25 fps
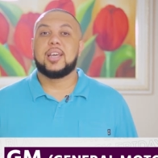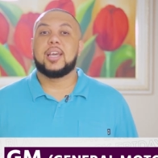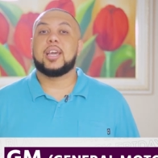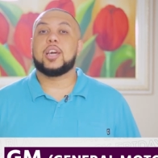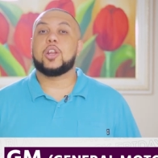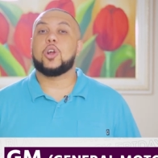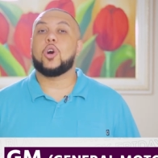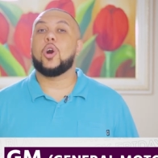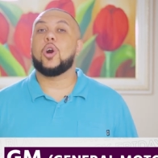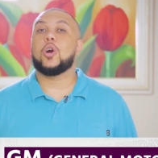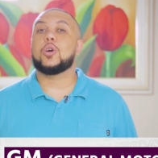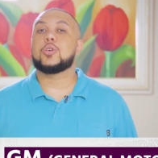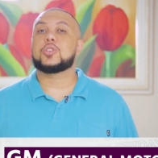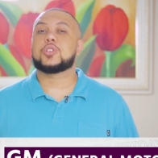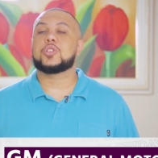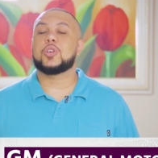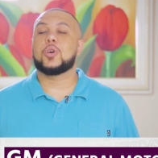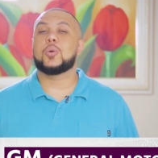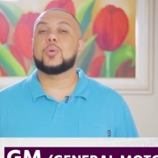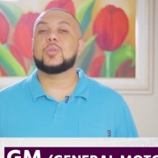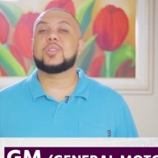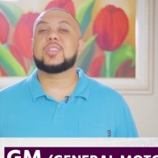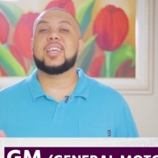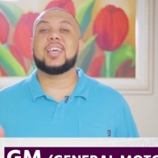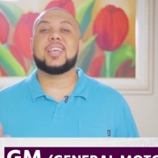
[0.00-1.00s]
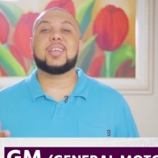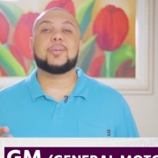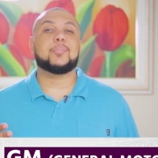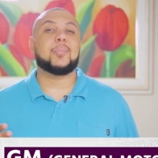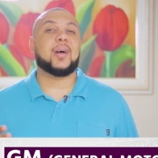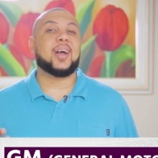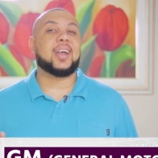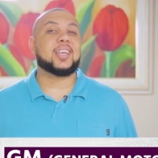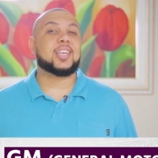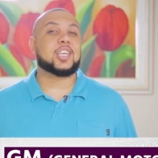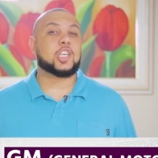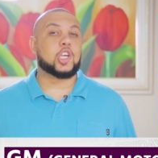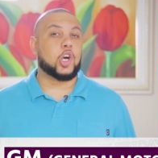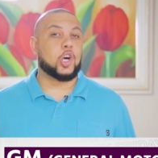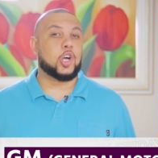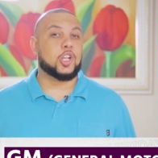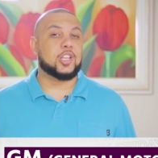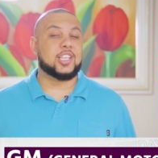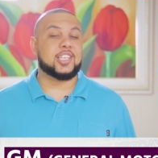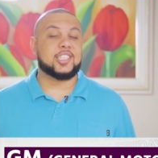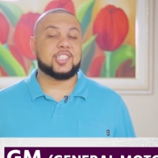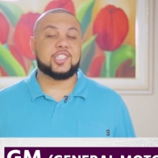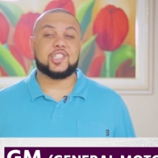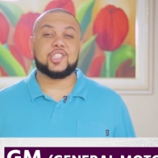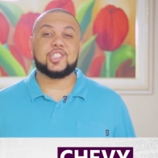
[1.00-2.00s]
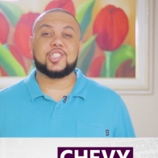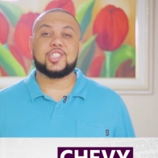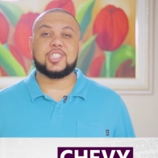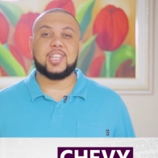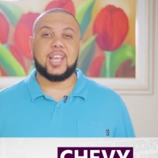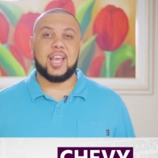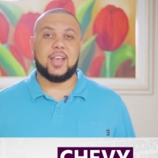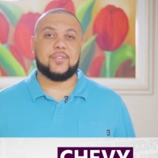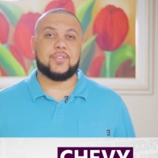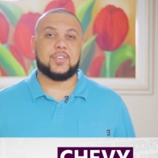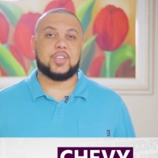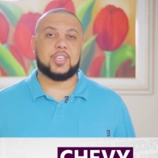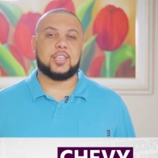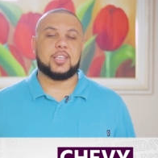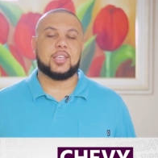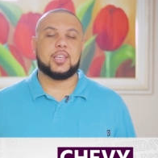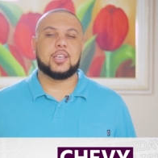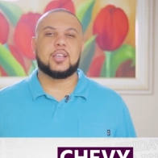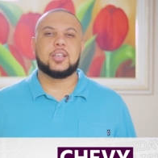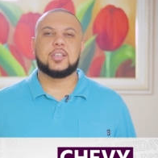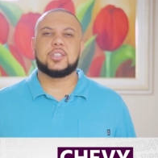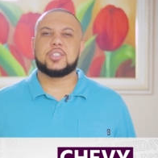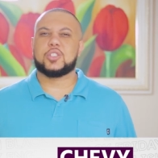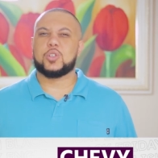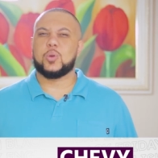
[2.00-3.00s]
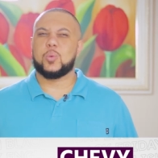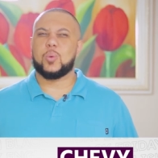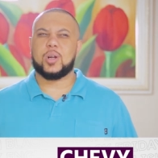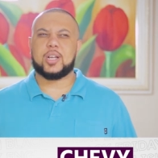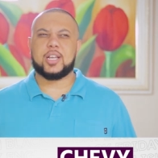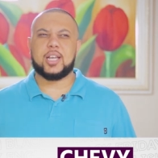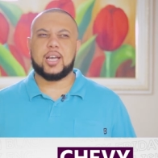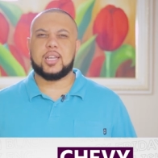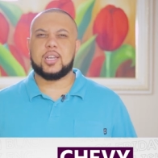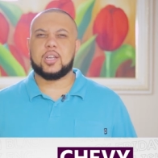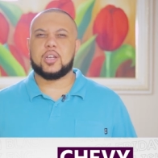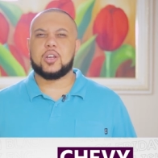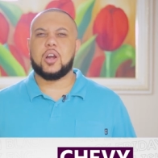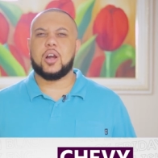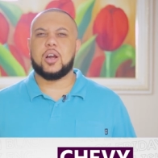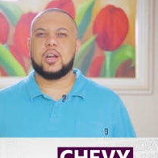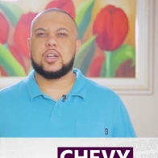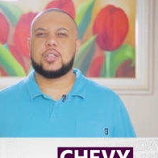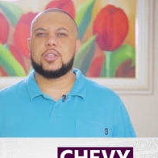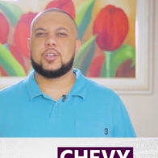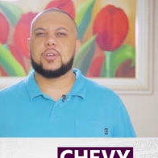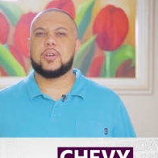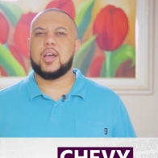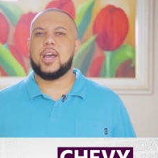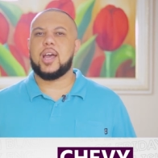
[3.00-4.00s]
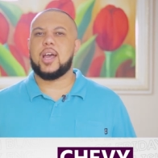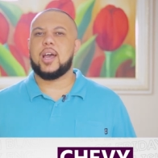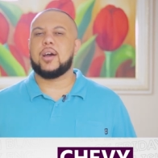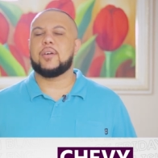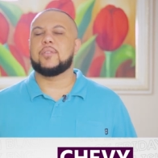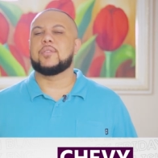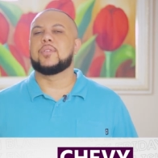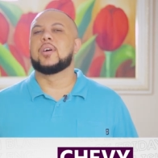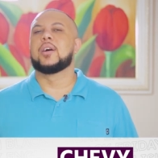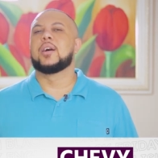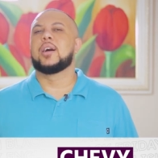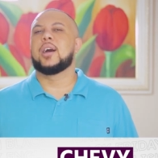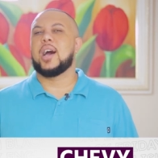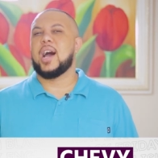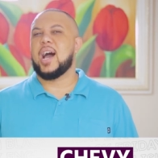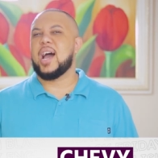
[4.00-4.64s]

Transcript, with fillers: And also, they might call it Chevy. So what kind of car do you have?